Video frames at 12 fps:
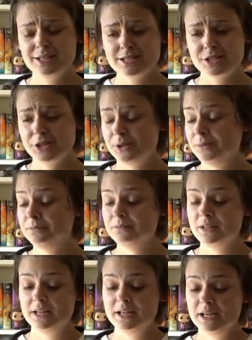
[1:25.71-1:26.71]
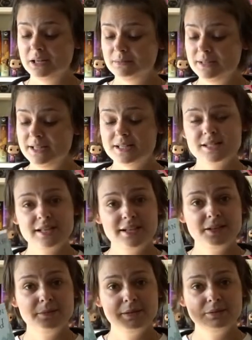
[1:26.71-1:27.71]
so I'm really
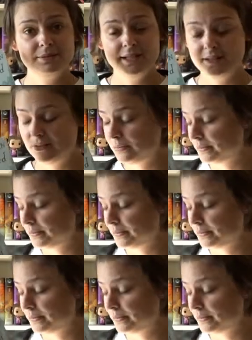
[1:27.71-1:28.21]
excited about reading this